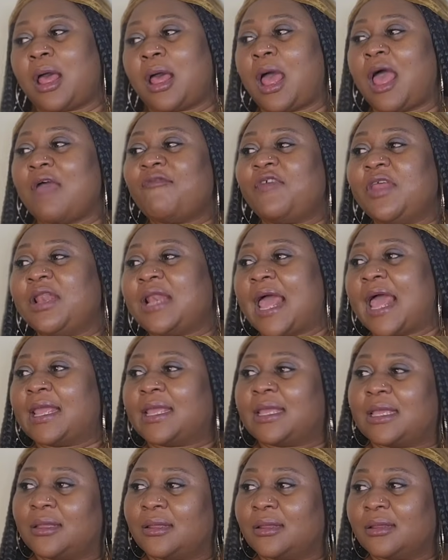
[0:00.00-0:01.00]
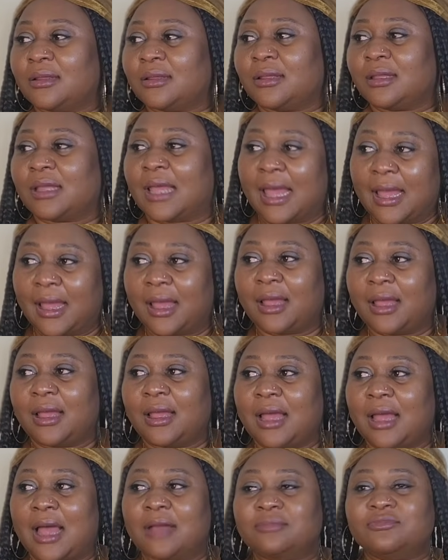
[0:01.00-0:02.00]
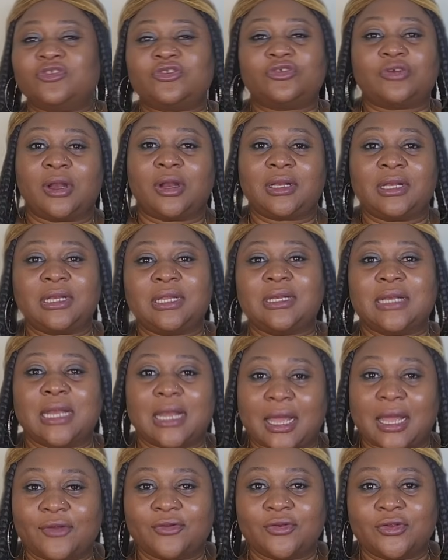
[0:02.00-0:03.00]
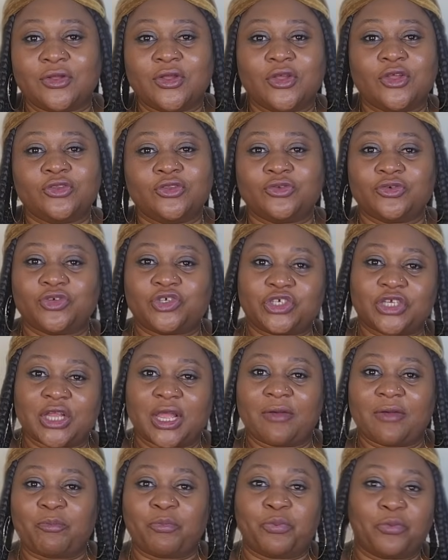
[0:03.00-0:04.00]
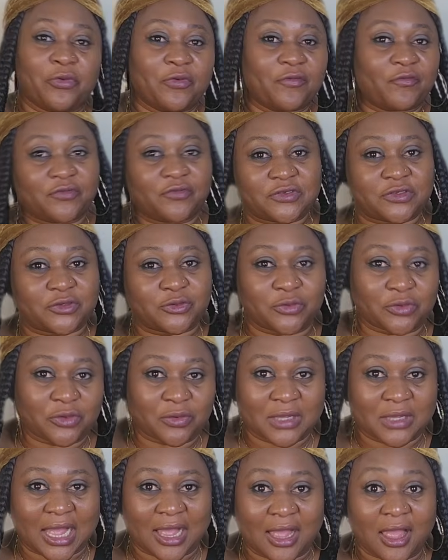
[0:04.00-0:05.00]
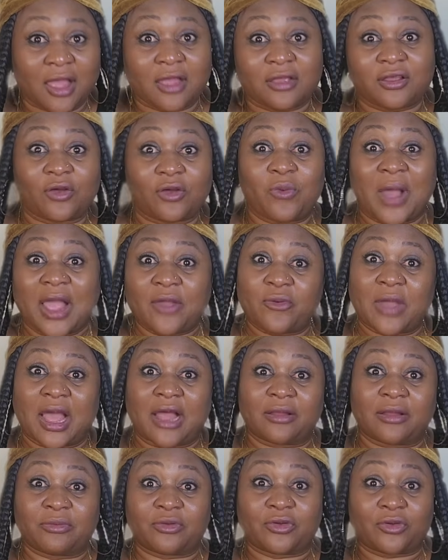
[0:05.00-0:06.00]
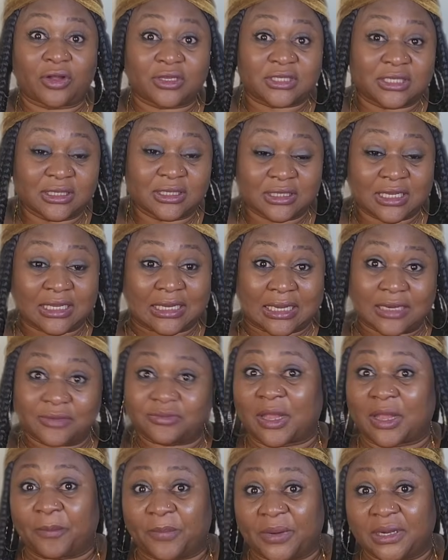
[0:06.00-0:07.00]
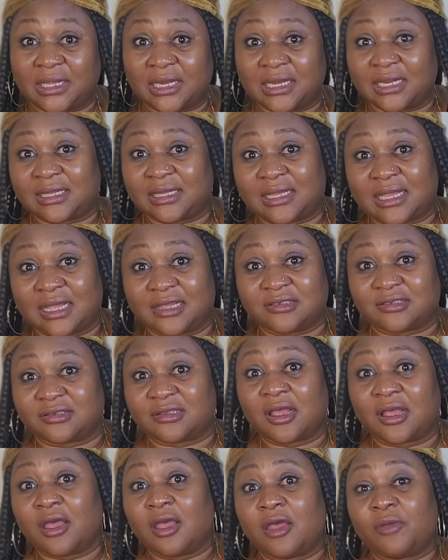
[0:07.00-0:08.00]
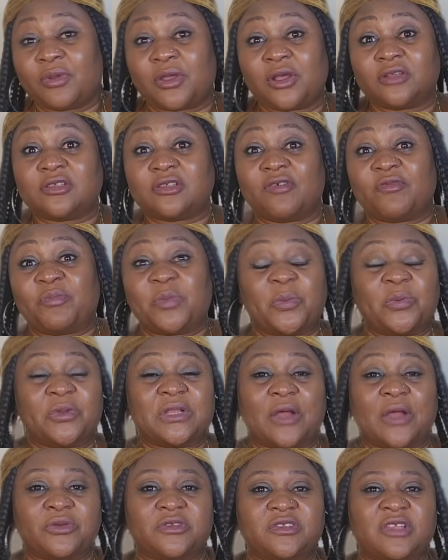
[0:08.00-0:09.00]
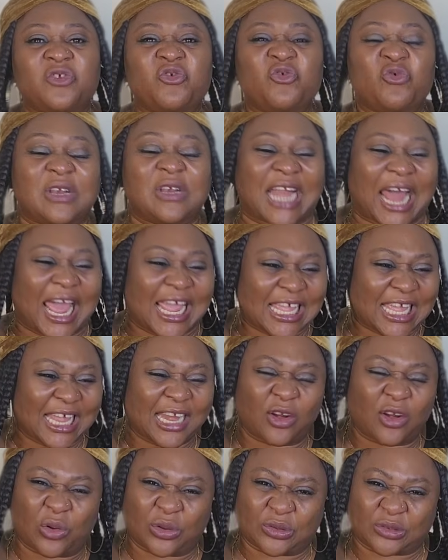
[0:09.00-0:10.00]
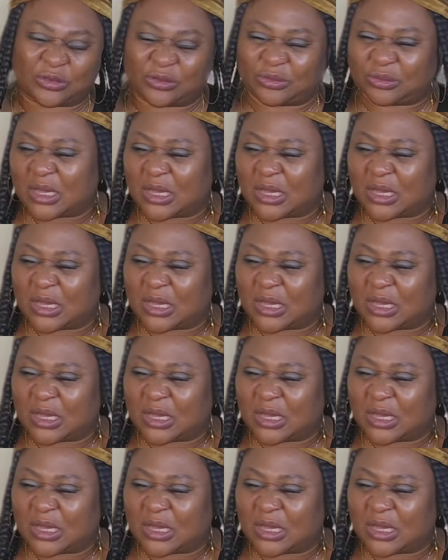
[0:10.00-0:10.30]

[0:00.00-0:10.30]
I feel like I'm struggling now to share proofs to you guys. Because why we are cutting the clips and bringing it here is because of people that will say, you lie a lot.